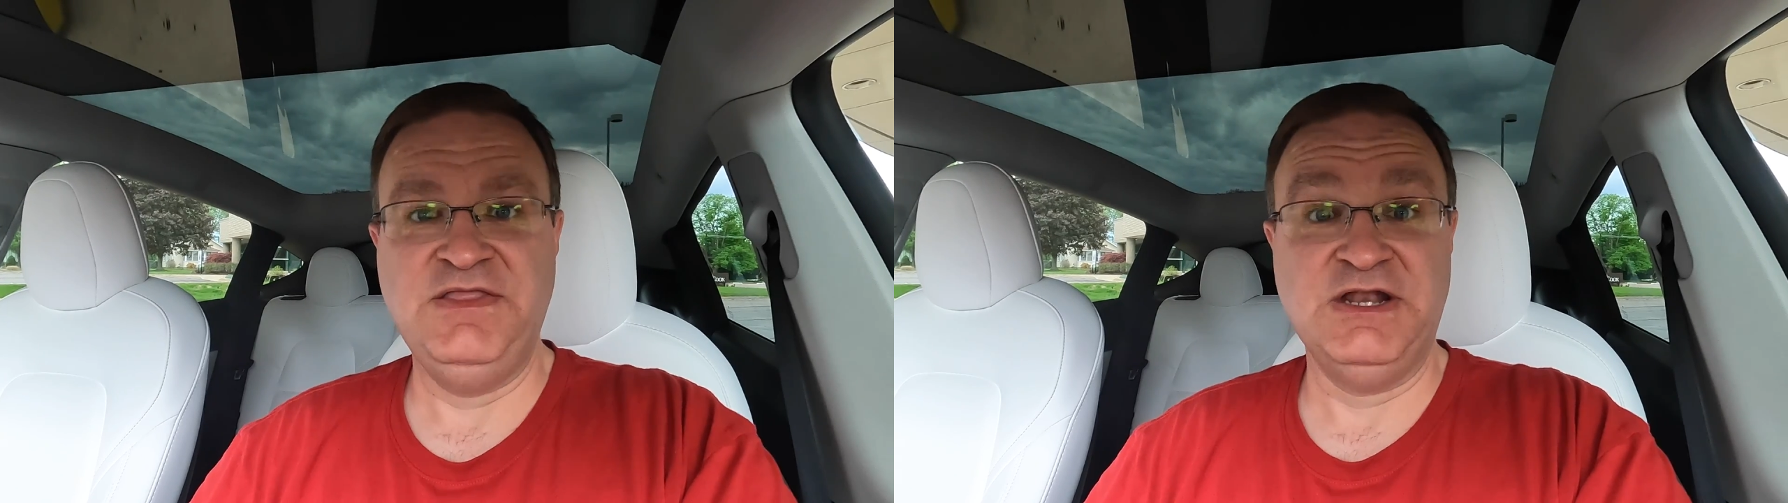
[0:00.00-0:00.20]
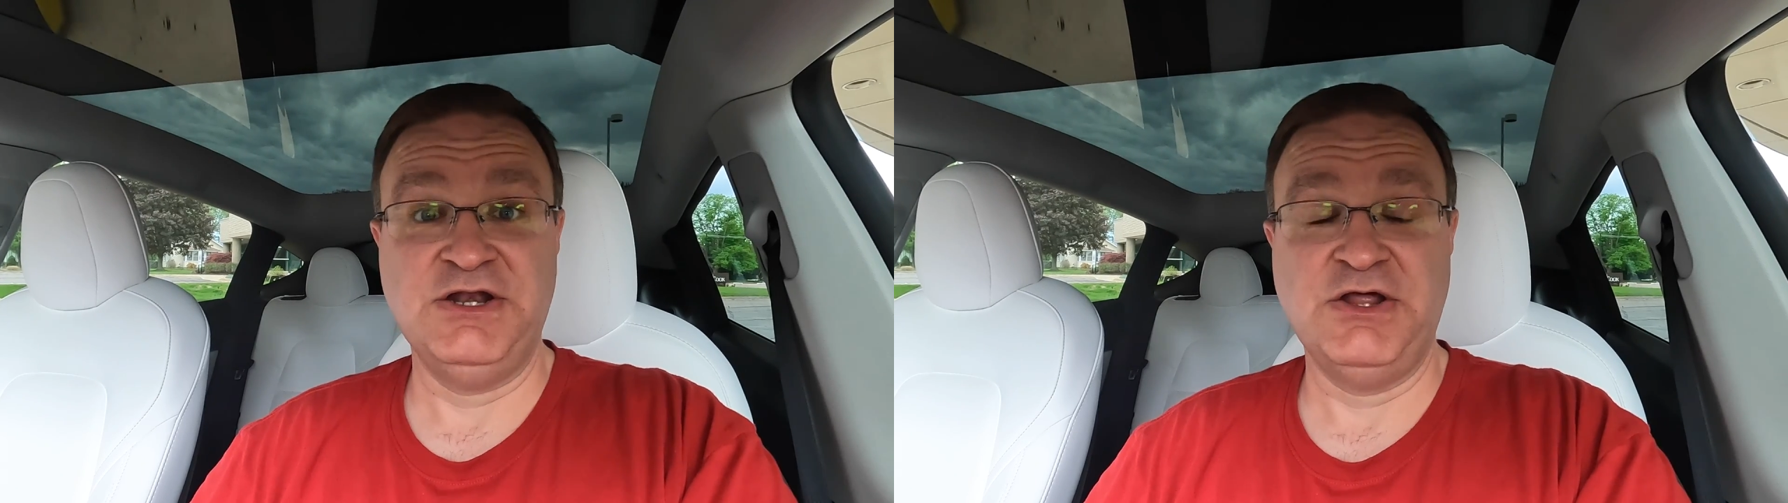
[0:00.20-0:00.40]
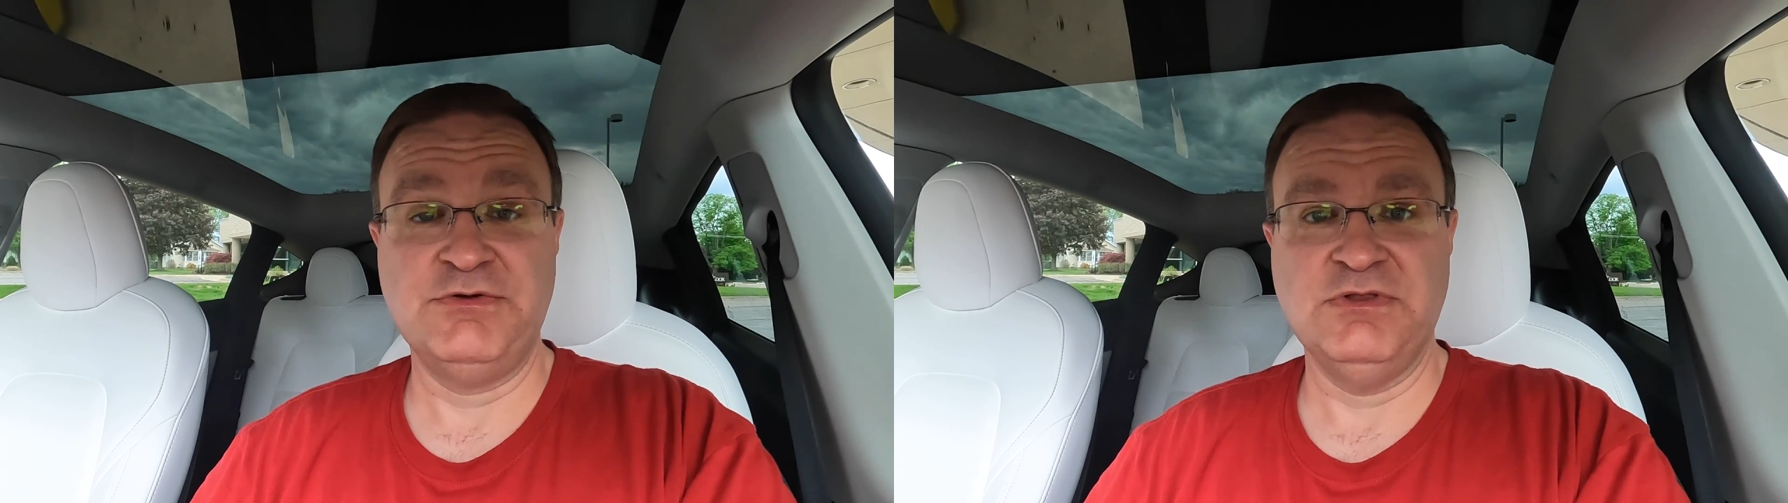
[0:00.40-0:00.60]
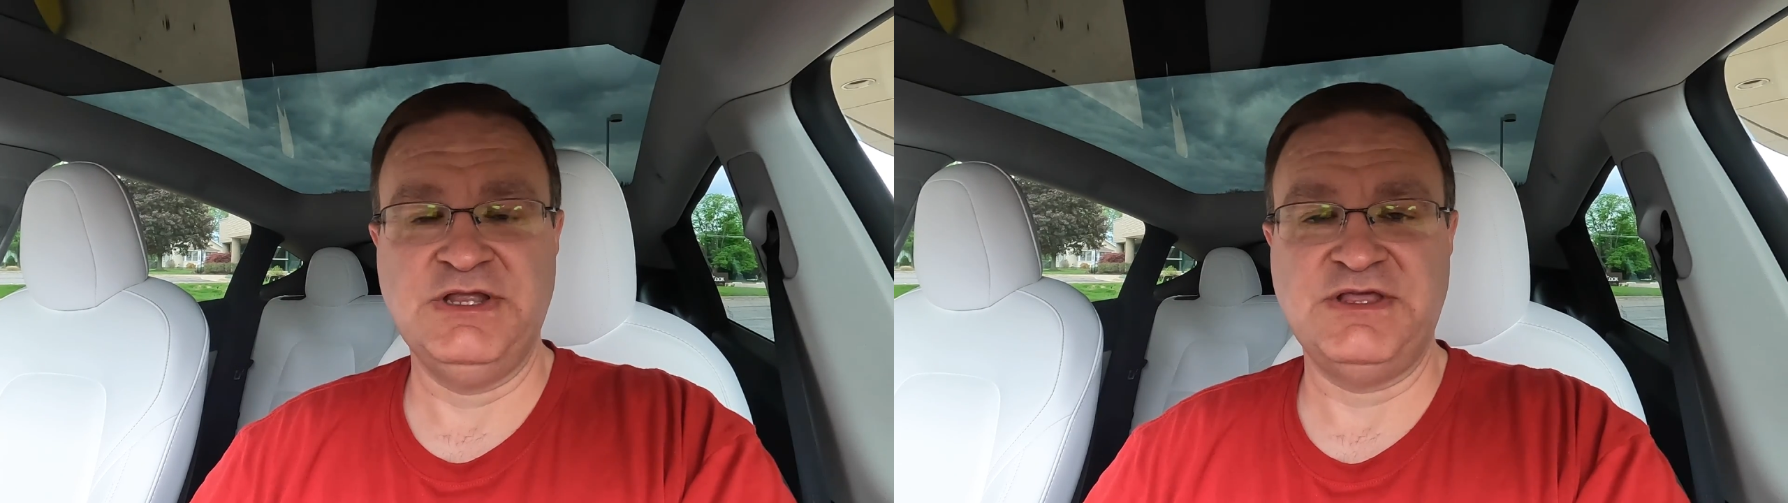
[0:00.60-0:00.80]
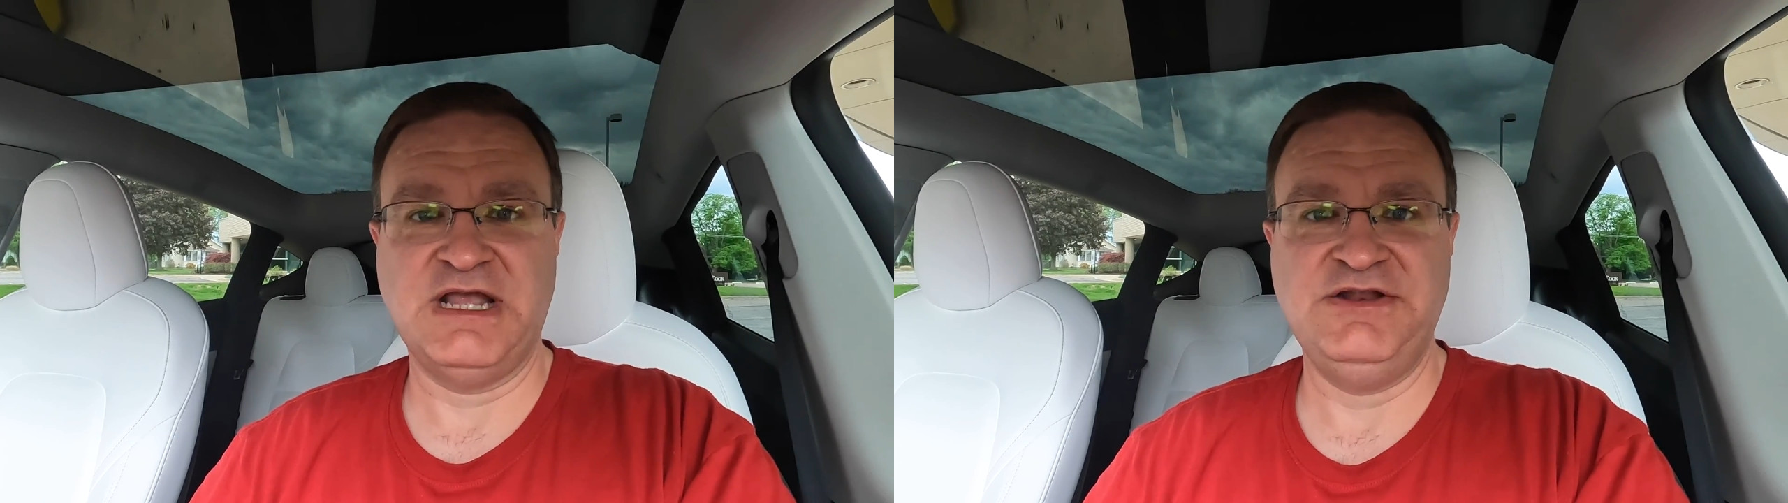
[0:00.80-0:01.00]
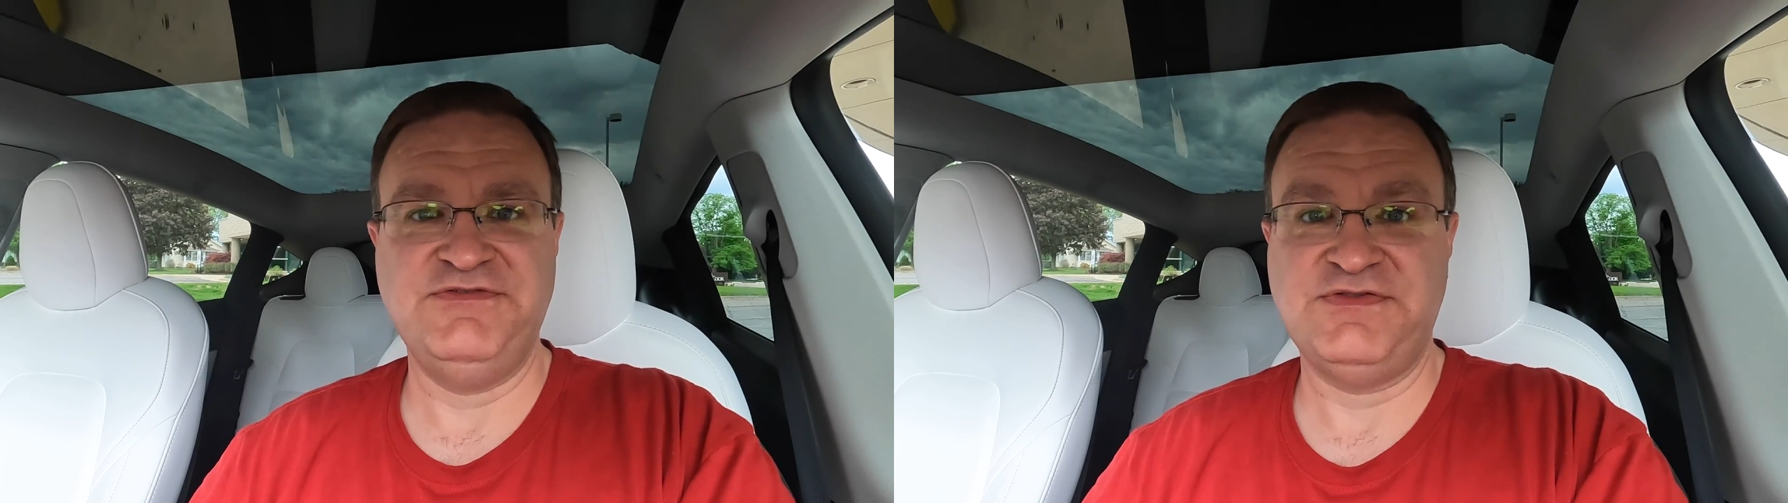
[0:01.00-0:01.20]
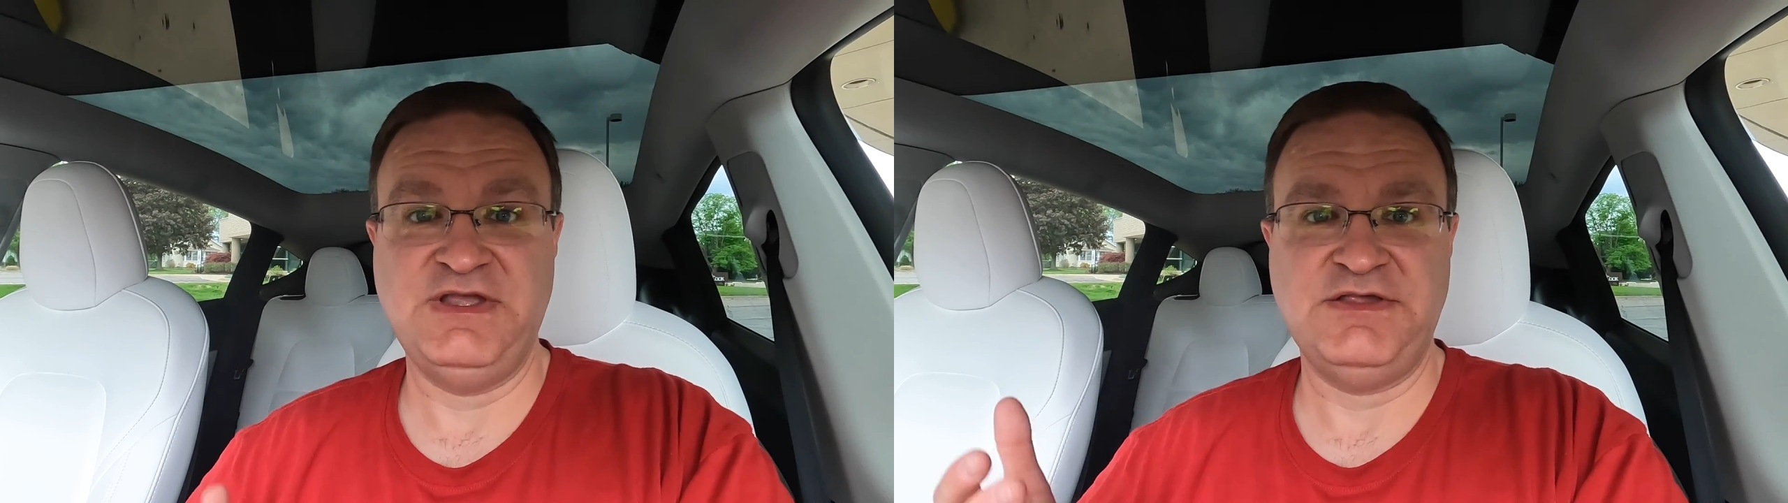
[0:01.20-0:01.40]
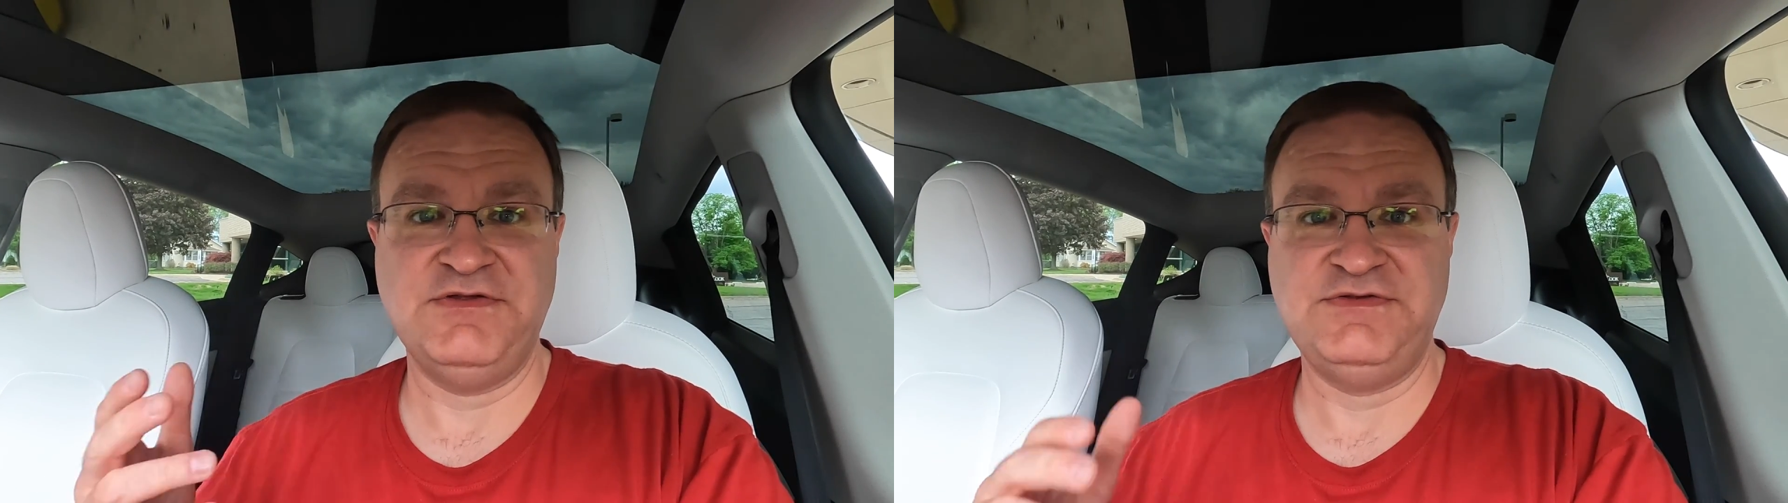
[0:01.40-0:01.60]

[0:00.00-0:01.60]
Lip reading: and then another link that kind of just takes you